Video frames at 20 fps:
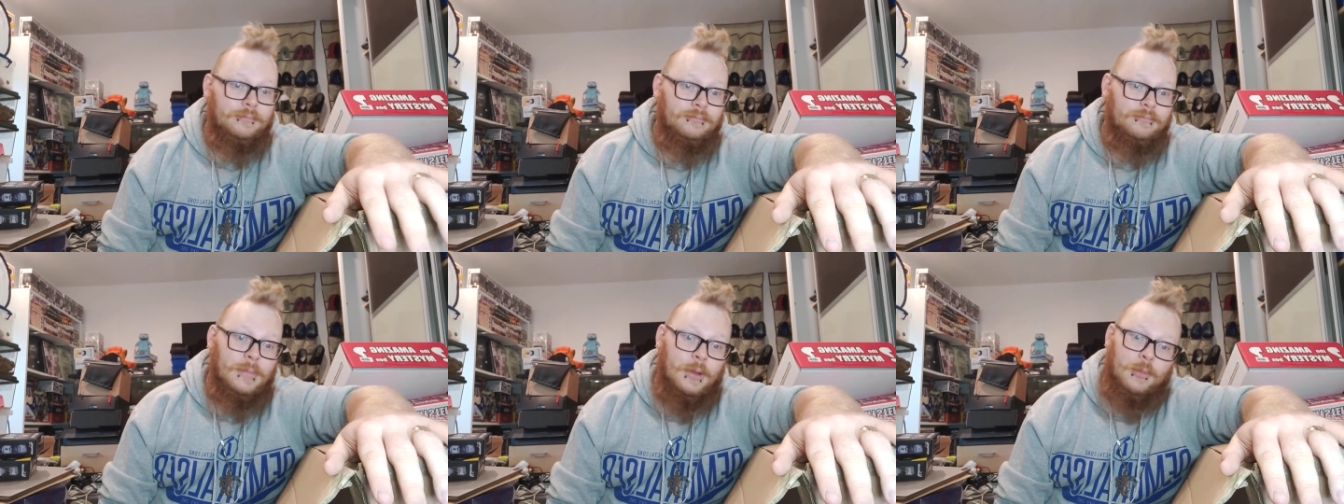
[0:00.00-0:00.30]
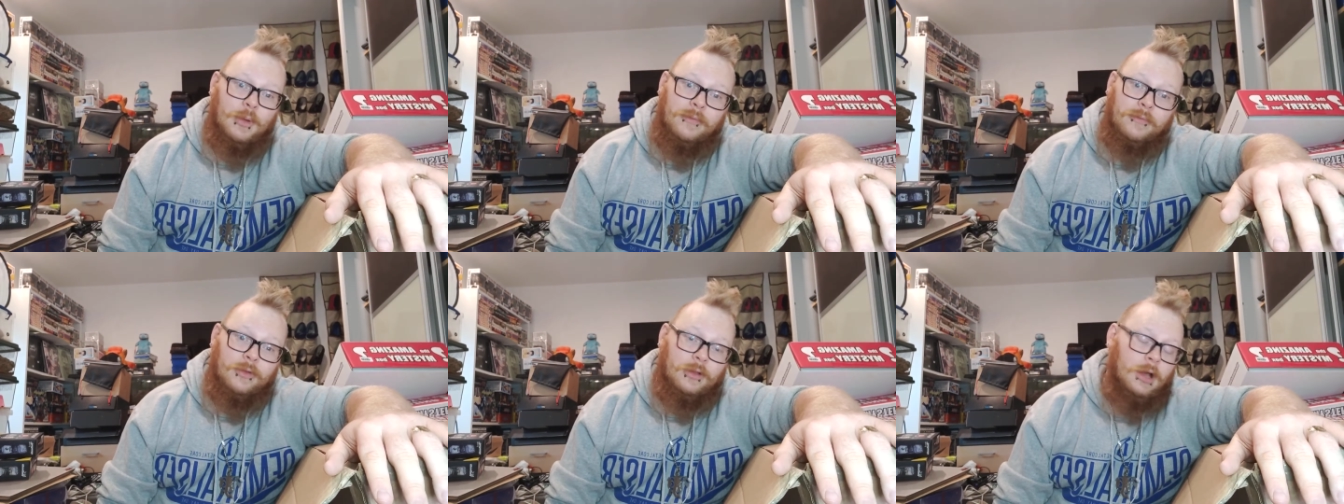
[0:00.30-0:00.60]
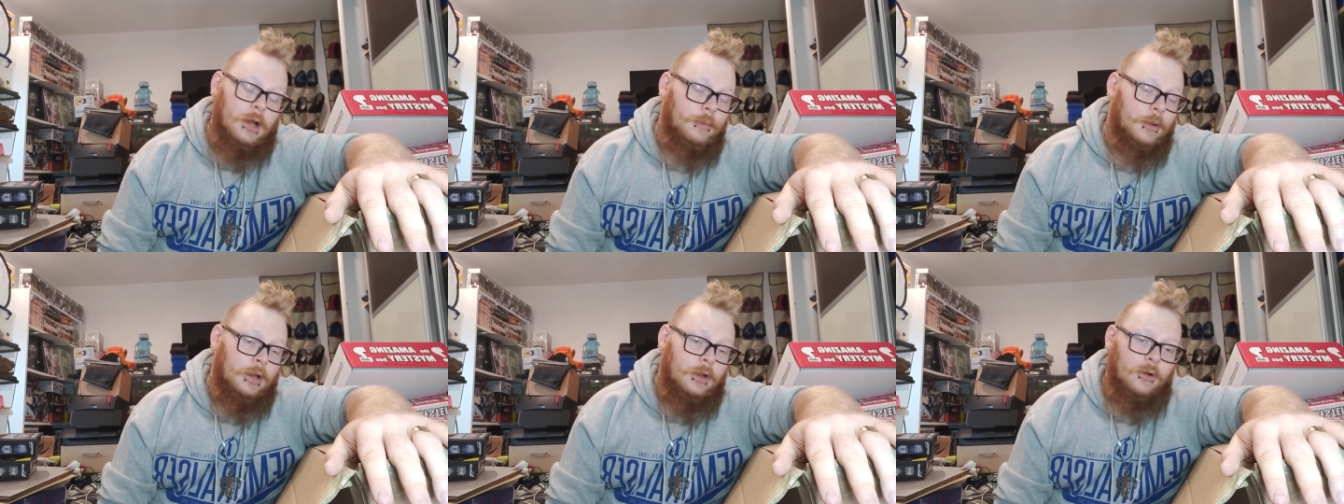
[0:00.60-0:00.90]
Remember, if you
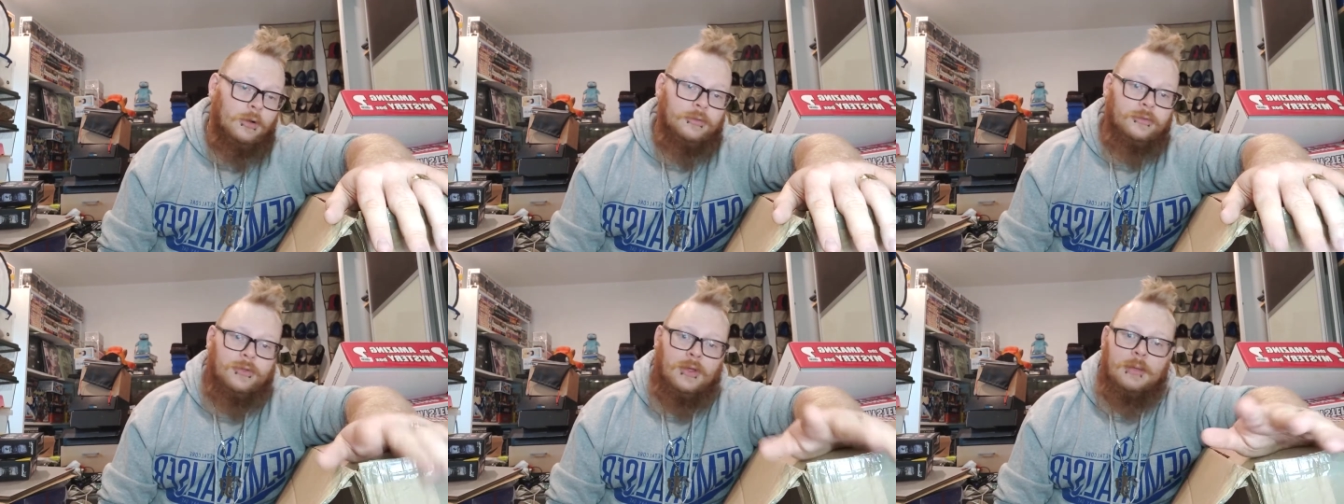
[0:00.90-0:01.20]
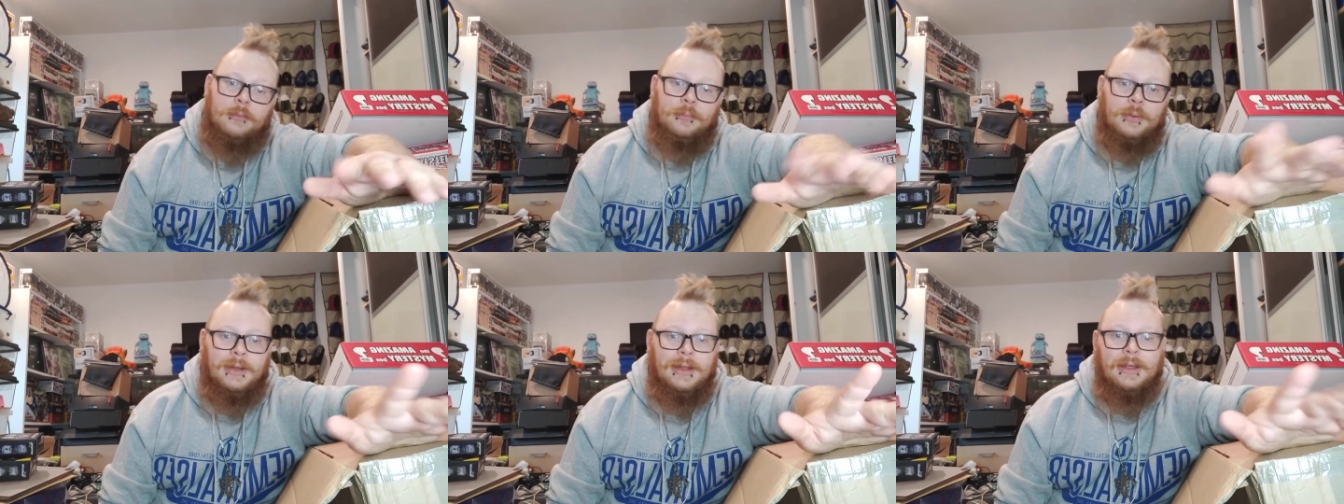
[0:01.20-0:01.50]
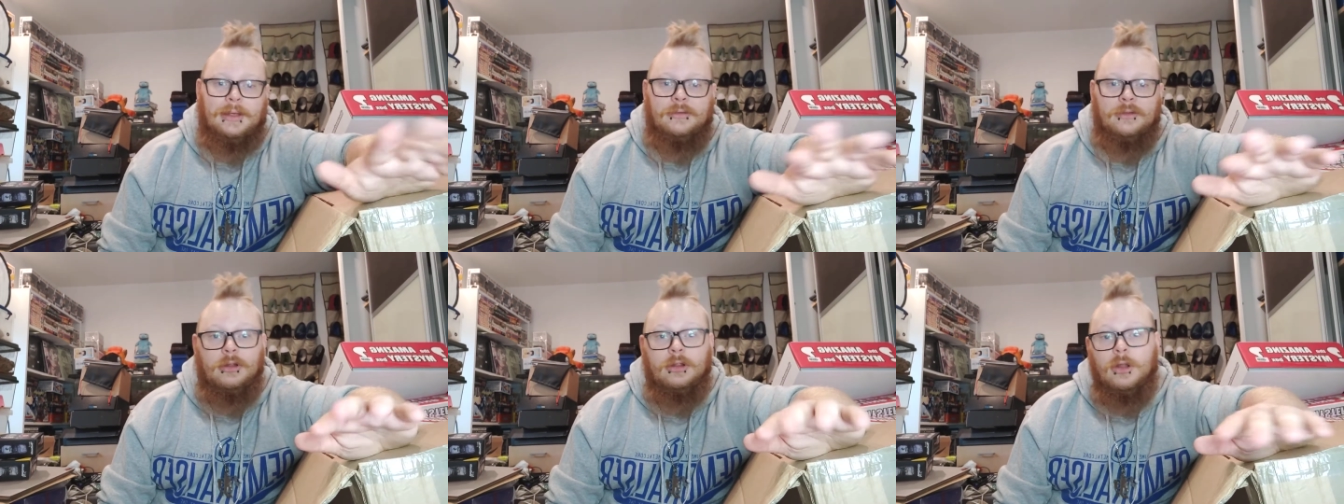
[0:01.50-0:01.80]
like my content,
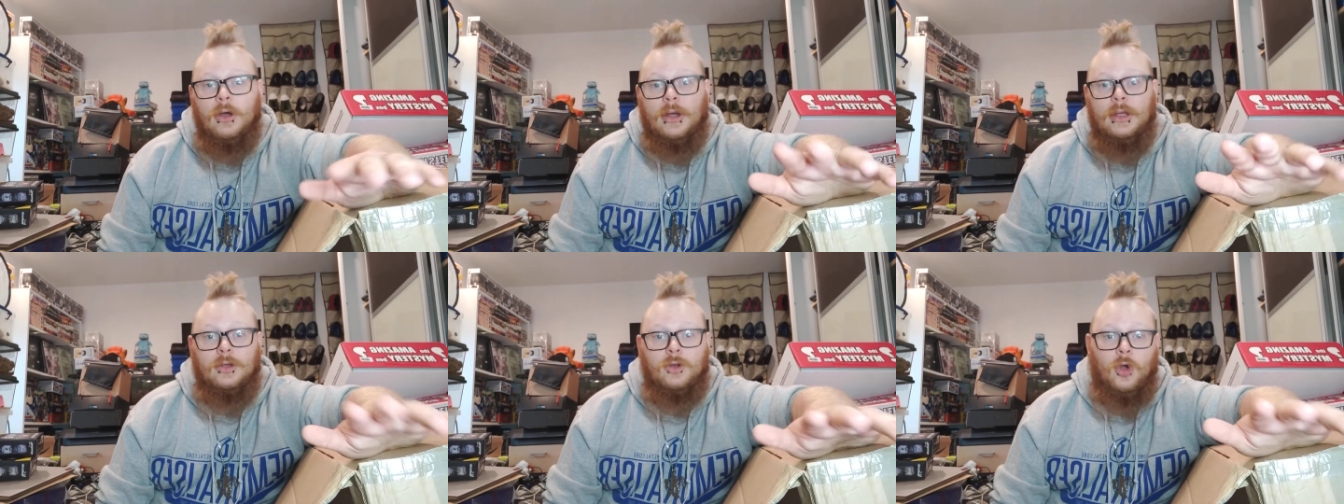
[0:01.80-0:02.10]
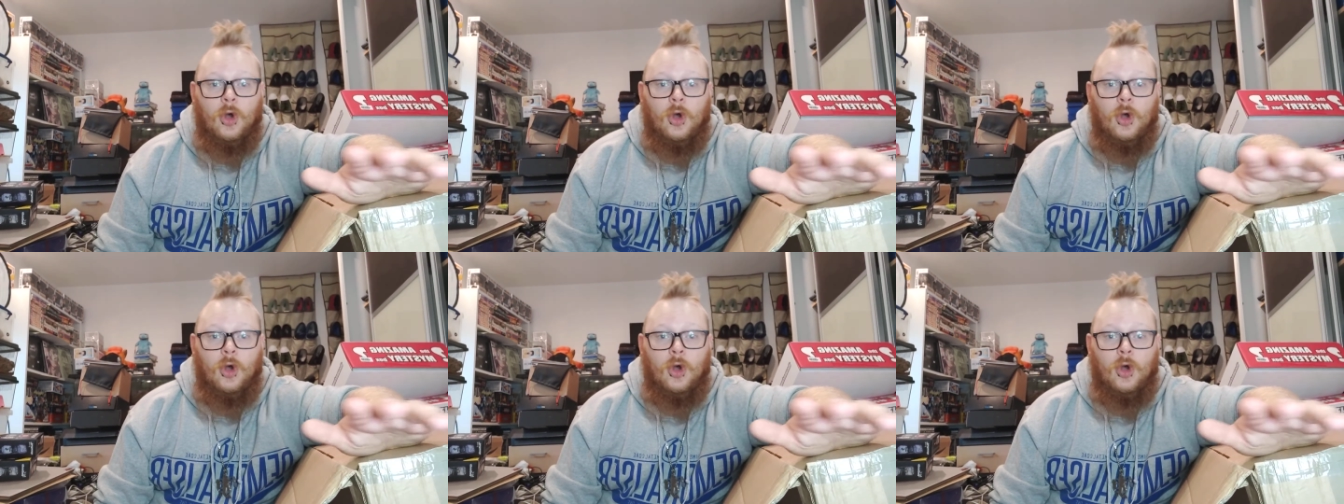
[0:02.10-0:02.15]
please like,